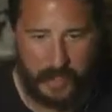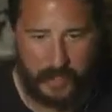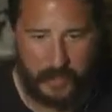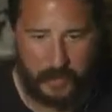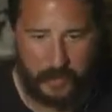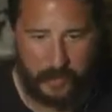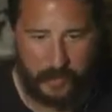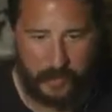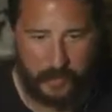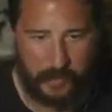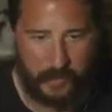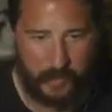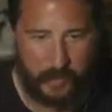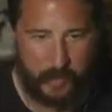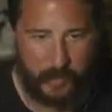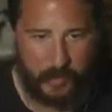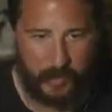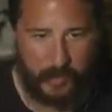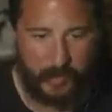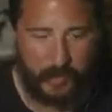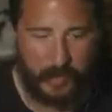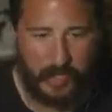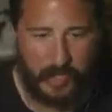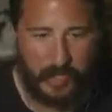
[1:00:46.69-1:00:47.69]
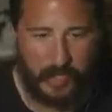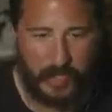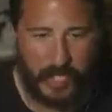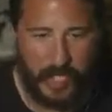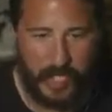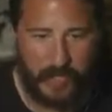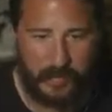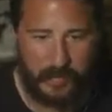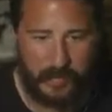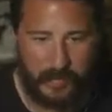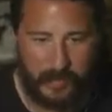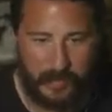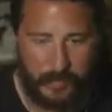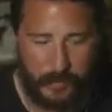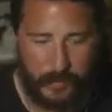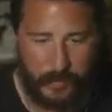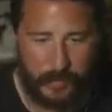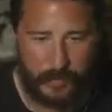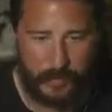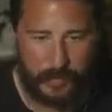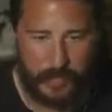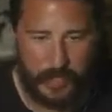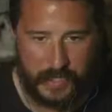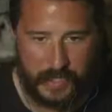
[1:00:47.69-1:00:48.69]
There was a course where I did not sleep for
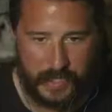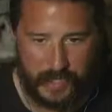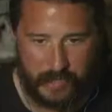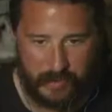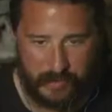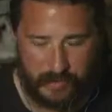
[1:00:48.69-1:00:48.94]
three days.